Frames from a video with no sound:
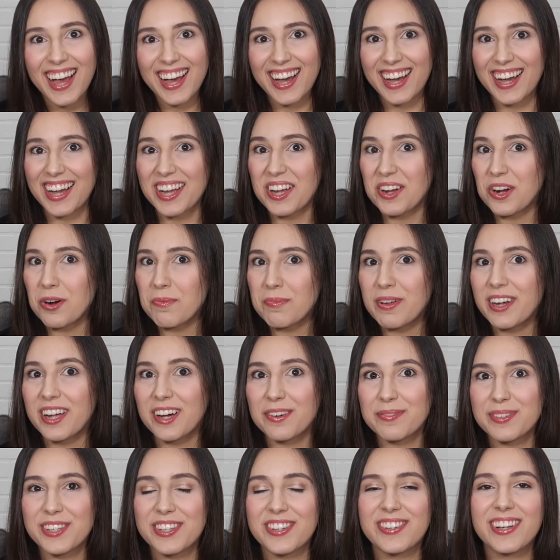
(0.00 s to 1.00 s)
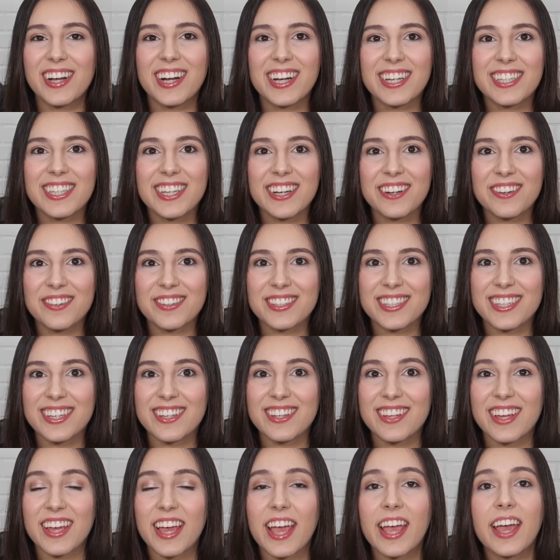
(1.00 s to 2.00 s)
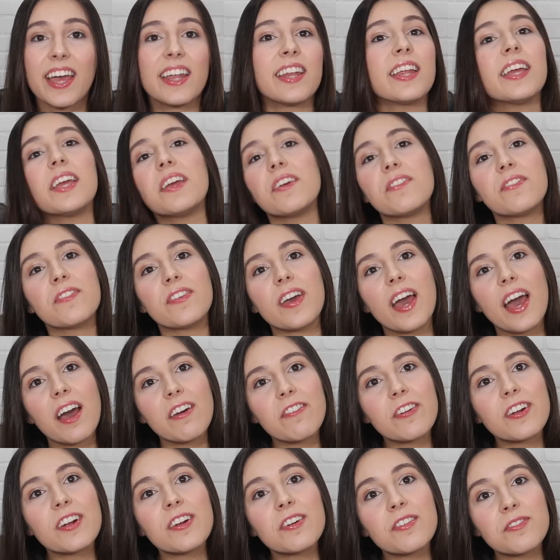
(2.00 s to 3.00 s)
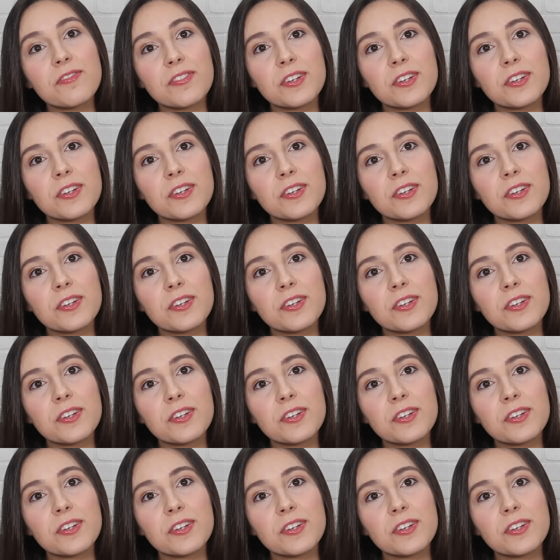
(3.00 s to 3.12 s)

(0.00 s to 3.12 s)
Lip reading: I hope it helps you guys out. And if ever,